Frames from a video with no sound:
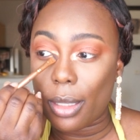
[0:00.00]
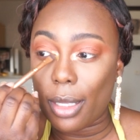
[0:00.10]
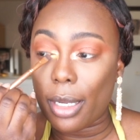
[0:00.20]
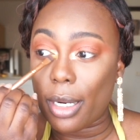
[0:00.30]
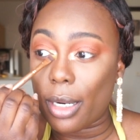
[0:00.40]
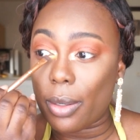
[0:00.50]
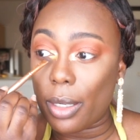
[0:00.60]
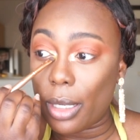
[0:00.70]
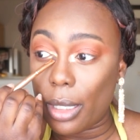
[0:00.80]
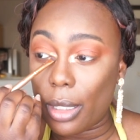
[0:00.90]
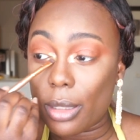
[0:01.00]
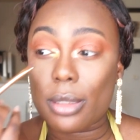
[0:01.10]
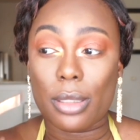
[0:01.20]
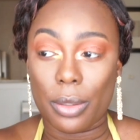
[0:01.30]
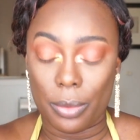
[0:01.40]
There it
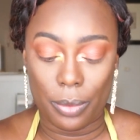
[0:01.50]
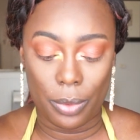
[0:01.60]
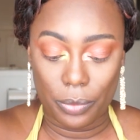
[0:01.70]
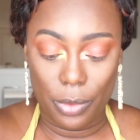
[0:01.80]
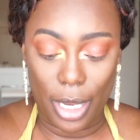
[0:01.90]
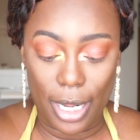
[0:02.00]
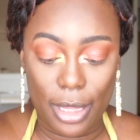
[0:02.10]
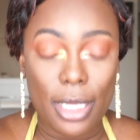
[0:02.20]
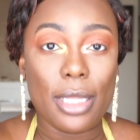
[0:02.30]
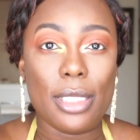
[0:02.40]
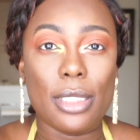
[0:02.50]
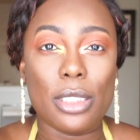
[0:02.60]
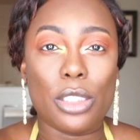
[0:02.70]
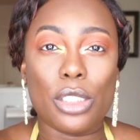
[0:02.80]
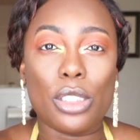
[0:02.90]
is. And I think this
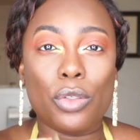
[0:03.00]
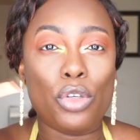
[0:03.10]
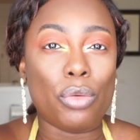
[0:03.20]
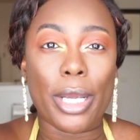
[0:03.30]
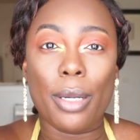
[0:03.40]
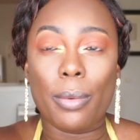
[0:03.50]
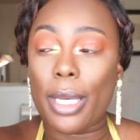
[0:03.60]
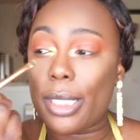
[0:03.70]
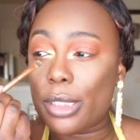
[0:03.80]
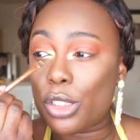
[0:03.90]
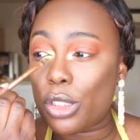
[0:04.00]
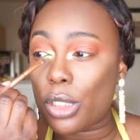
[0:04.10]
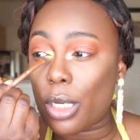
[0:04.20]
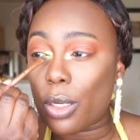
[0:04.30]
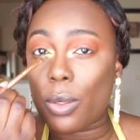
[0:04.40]
is just a great way to
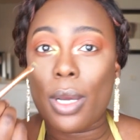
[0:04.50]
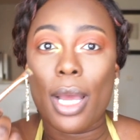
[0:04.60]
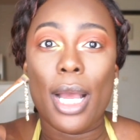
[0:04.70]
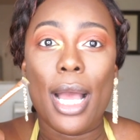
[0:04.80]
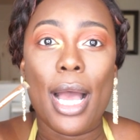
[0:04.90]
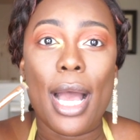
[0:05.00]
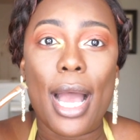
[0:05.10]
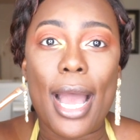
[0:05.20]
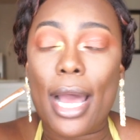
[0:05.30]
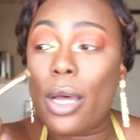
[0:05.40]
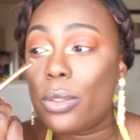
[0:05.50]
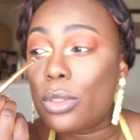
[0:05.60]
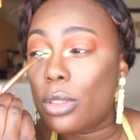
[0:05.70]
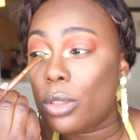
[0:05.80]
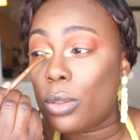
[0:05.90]
show how
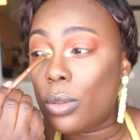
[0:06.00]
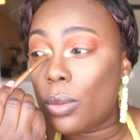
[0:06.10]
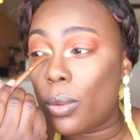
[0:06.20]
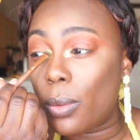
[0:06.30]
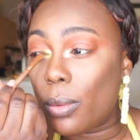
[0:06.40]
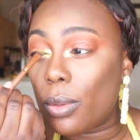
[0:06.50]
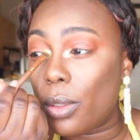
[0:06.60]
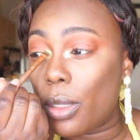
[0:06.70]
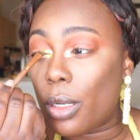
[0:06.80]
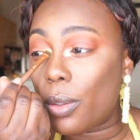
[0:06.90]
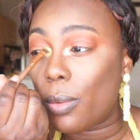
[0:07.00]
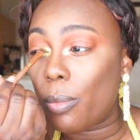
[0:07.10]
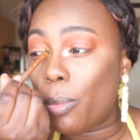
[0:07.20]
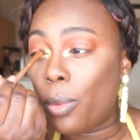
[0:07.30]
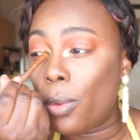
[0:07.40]
to, you know,
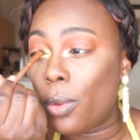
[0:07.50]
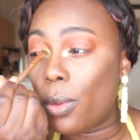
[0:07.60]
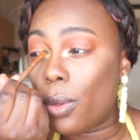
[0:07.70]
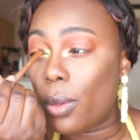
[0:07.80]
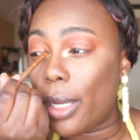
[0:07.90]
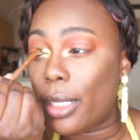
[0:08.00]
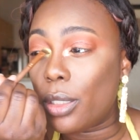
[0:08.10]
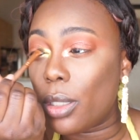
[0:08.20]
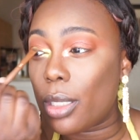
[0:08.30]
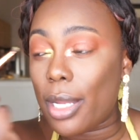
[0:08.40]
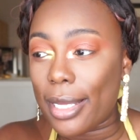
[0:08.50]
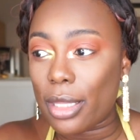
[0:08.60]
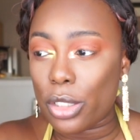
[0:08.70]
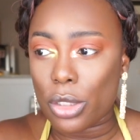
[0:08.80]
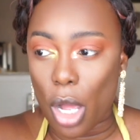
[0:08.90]
pull a look like
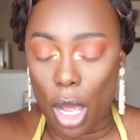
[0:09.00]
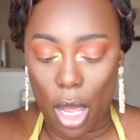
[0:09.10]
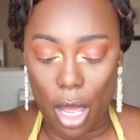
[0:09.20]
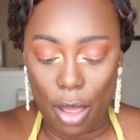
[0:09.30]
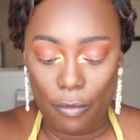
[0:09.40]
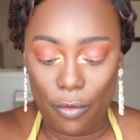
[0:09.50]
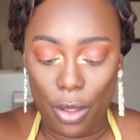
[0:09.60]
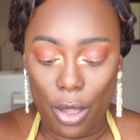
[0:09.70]
this off